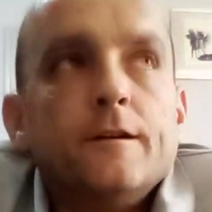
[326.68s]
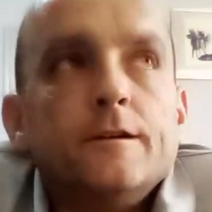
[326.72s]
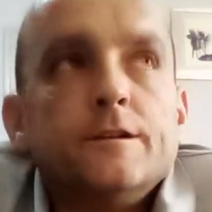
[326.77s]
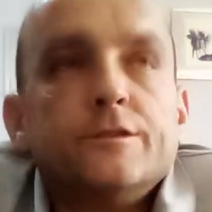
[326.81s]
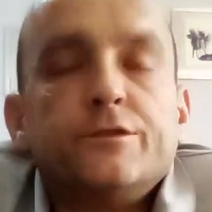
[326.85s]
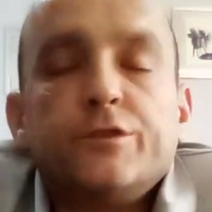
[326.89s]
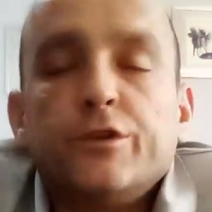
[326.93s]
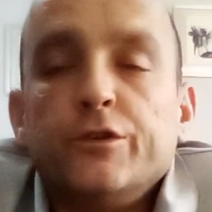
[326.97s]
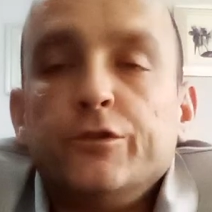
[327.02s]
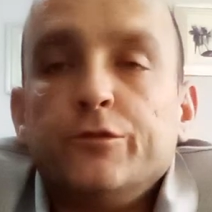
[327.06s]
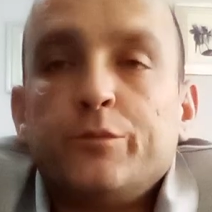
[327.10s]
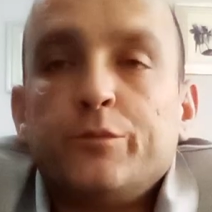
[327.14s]
The
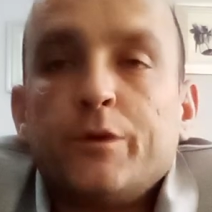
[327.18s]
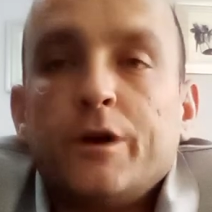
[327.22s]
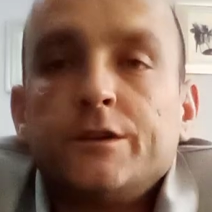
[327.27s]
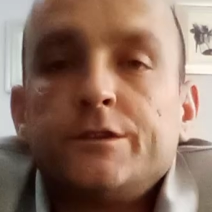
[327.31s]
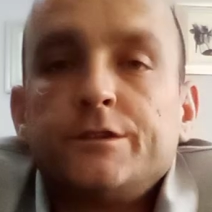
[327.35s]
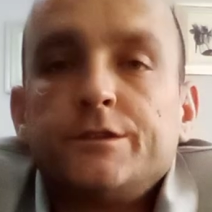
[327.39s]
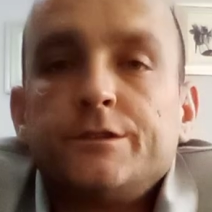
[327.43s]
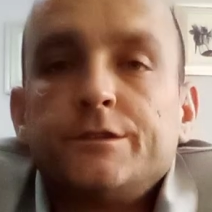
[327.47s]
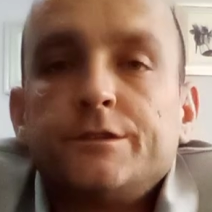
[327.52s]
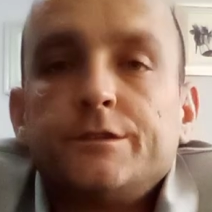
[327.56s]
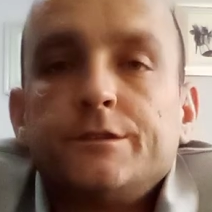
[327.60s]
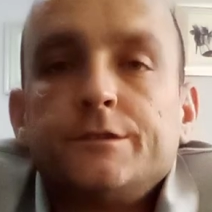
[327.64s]

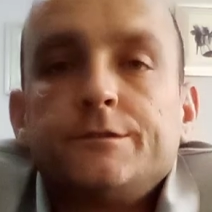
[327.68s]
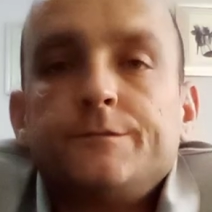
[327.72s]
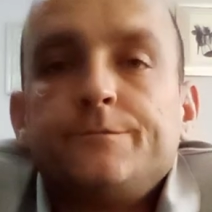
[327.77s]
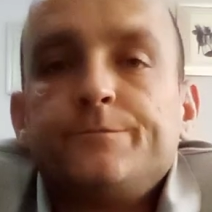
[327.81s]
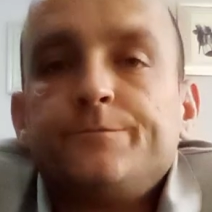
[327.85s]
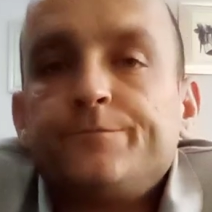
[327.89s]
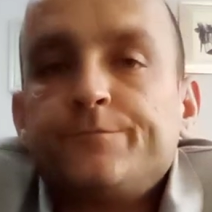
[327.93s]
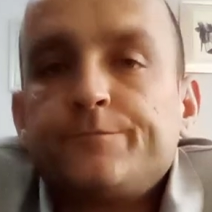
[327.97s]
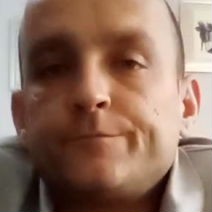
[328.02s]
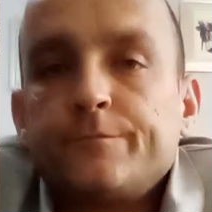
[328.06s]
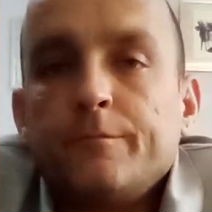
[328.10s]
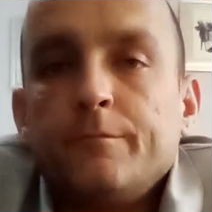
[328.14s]
toothbrush
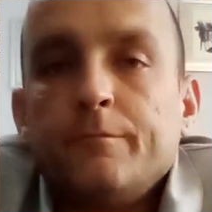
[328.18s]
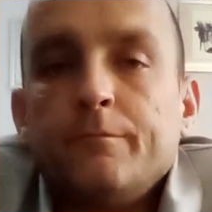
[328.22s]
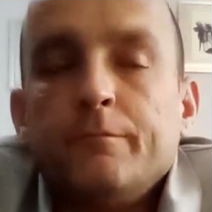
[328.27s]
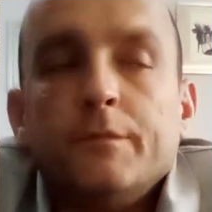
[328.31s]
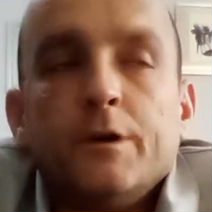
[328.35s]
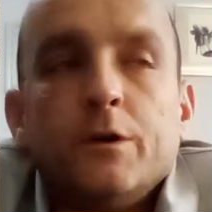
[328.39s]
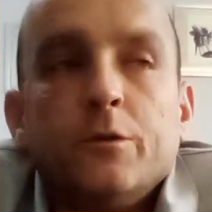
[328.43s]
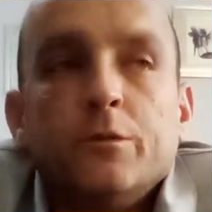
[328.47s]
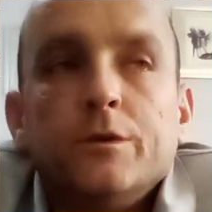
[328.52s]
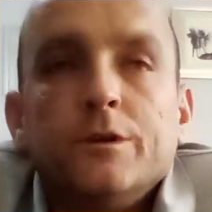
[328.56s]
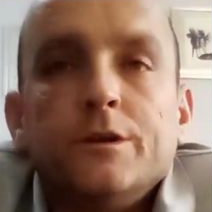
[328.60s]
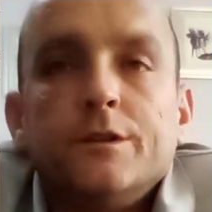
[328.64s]

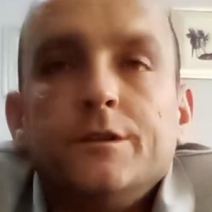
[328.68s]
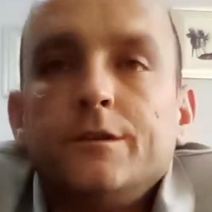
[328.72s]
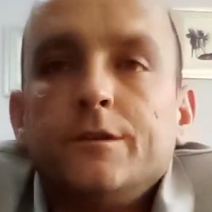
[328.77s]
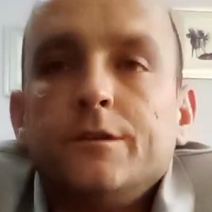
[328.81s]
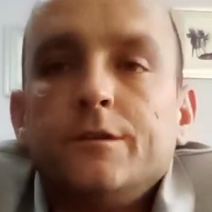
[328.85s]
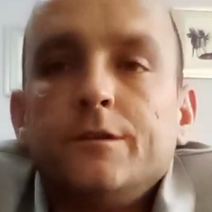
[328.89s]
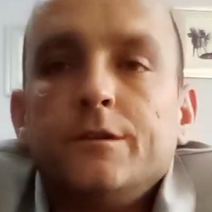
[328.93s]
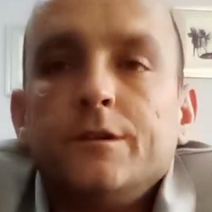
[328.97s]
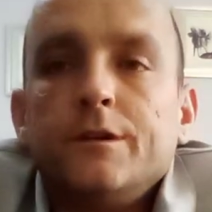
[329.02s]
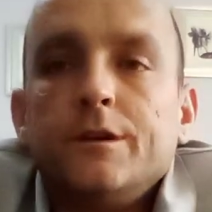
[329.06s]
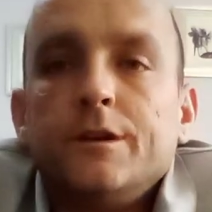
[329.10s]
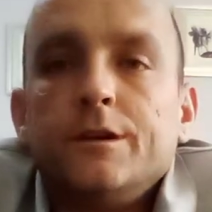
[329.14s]
melted
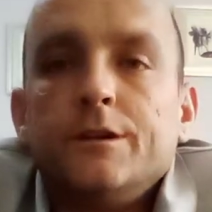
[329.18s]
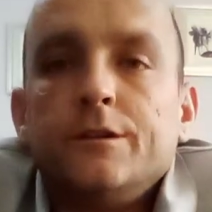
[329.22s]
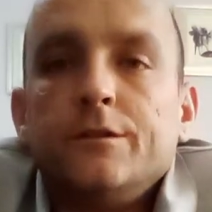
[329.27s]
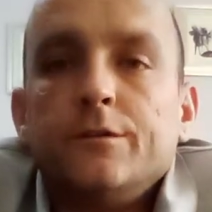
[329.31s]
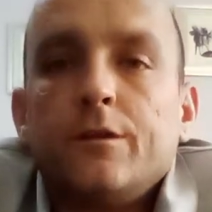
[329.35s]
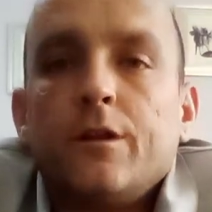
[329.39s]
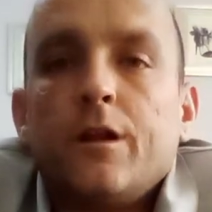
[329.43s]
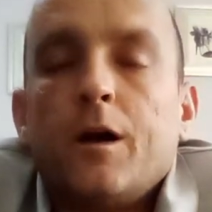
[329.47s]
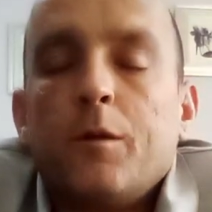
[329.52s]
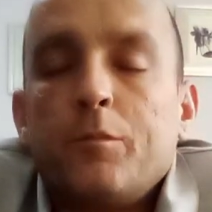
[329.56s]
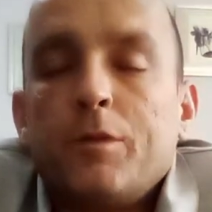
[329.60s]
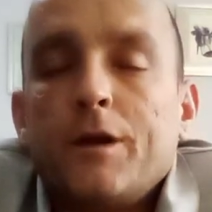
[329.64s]
in,
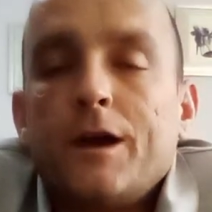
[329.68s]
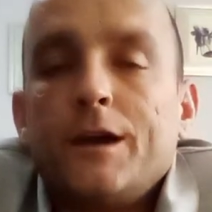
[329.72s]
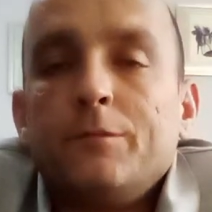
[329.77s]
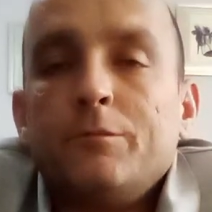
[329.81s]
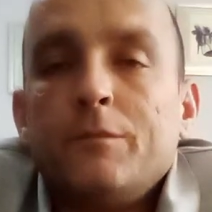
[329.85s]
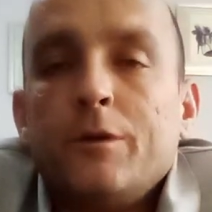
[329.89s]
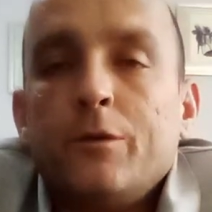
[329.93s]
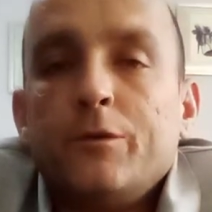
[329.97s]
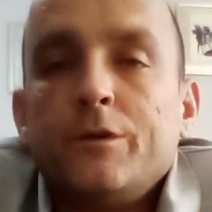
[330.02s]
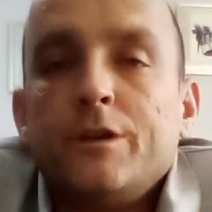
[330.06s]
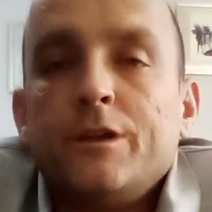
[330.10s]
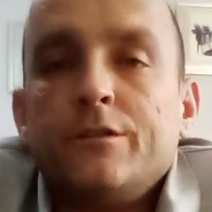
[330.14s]
like a blade
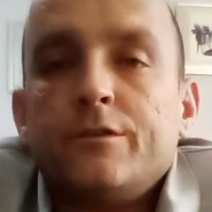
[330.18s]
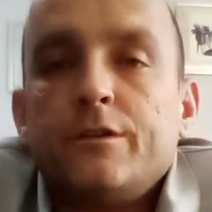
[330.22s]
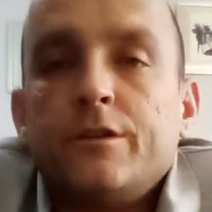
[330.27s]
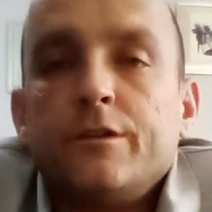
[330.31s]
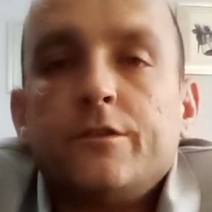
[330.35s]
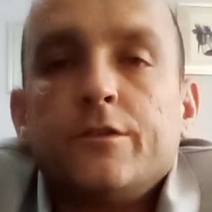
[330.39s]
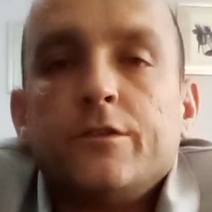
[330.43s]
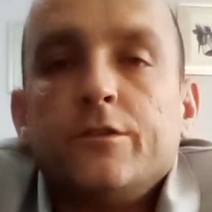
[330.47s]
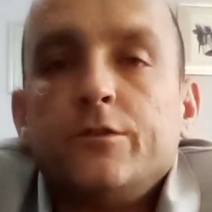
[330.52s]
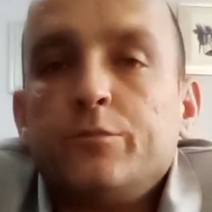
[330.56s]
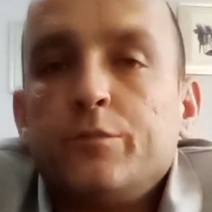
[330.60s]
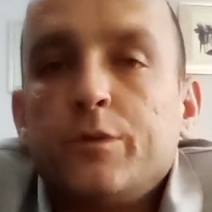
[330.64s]
melted into the
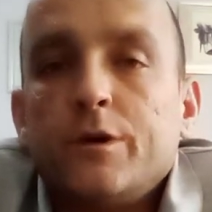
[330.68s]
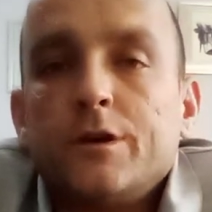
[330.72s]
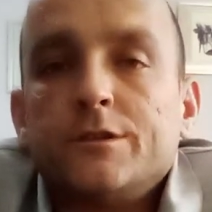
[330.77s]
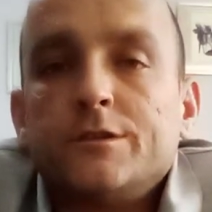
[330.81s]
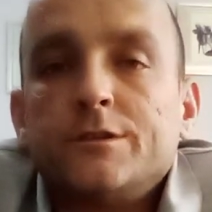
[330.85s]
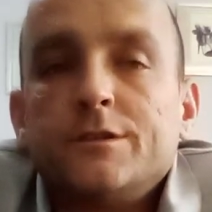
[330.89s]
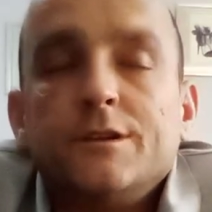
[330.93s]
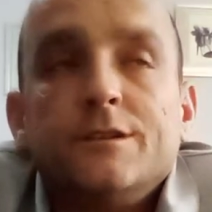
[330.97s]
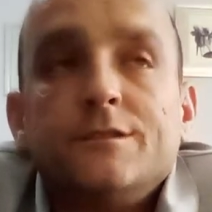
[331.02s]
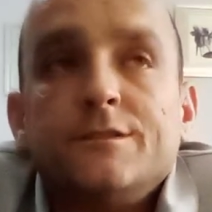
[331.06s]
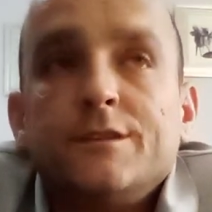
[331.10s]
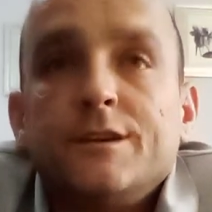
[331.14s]

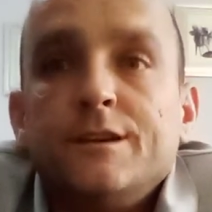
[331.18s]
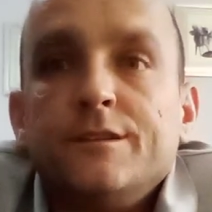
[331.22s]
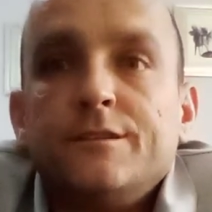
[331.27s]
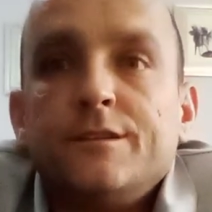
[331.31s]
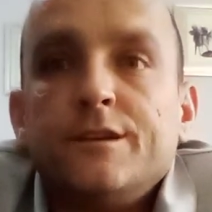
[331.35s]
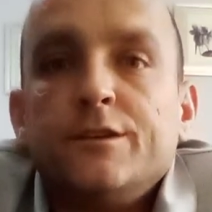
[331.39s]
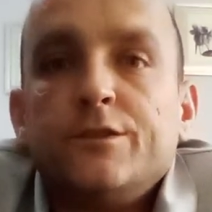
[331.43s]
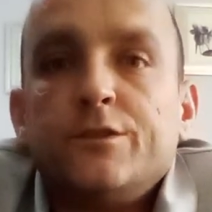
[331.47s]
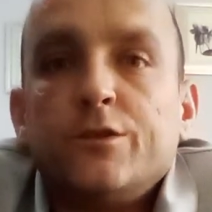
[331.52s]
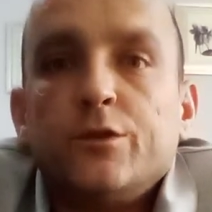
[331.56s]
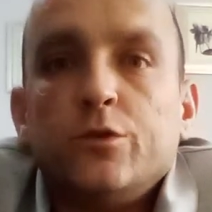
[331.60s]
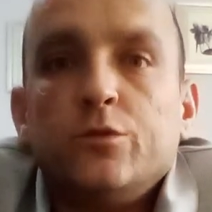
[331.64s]
toothbrush. It's
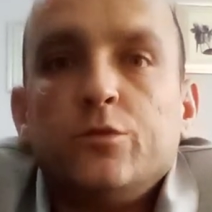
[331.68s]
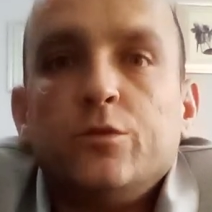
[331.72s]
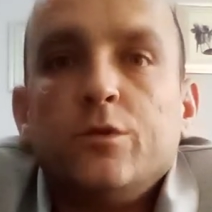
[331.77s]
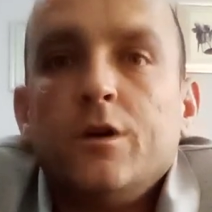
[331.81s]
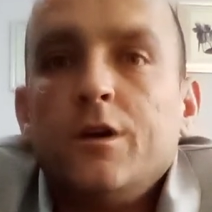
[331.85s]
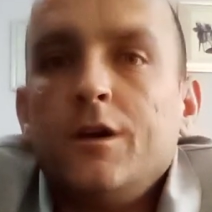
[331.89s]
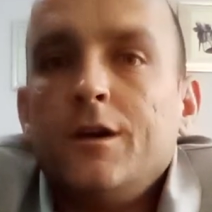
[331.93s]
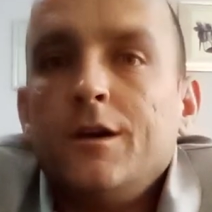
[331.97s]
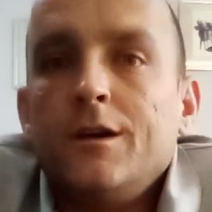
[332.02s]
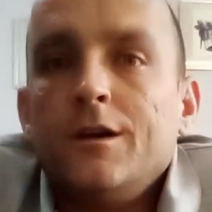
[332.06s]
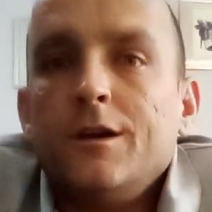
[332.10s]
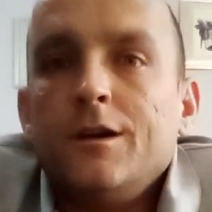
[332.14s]
easy to do
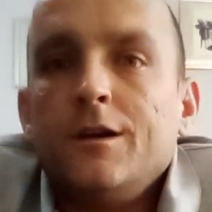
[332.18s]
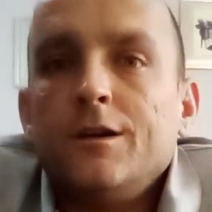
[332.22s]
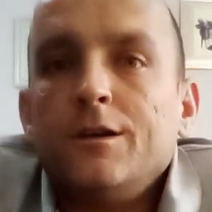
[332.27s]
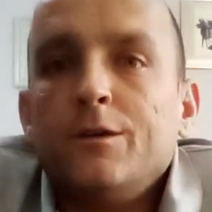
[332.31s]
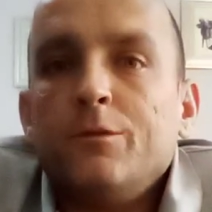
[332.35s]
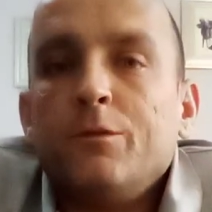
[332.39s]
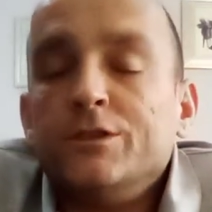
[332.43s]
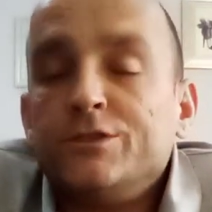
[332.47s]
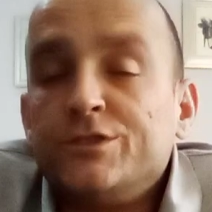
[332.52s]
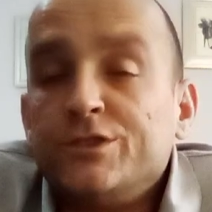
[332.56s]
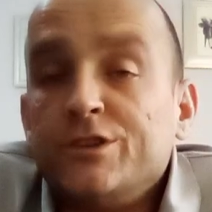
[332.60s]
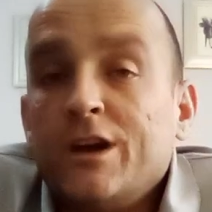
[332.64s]

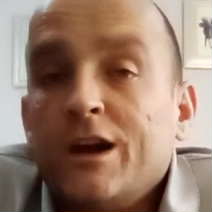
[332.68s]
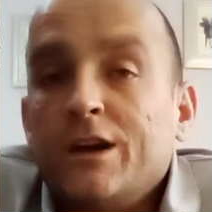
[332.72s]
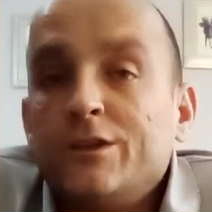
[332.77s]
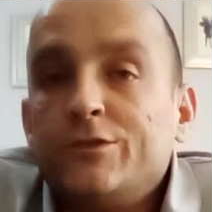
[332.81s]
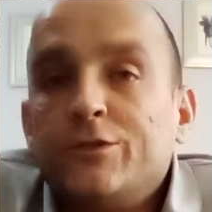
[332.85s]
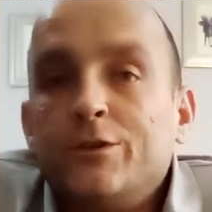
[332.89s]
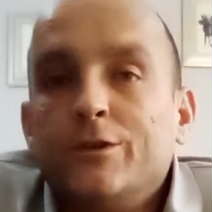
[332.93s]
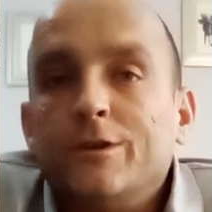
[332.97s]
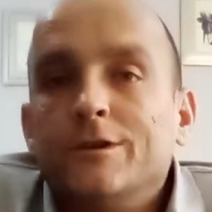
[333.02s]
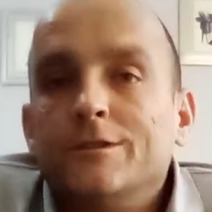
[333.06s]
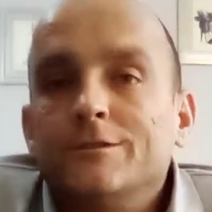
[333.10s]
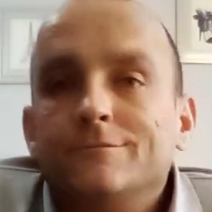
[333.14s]
once you know how to
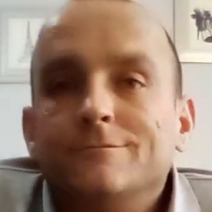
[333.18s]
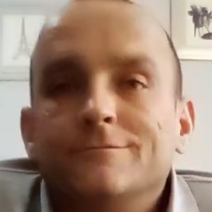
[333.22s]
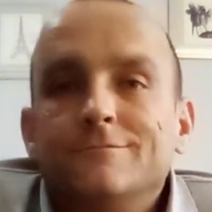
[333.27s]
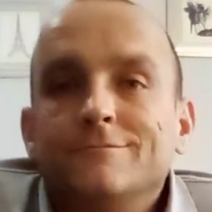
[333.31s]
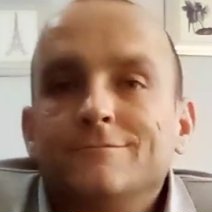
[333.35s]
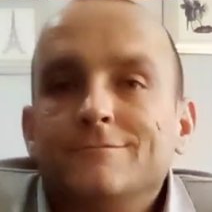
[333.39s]
do it.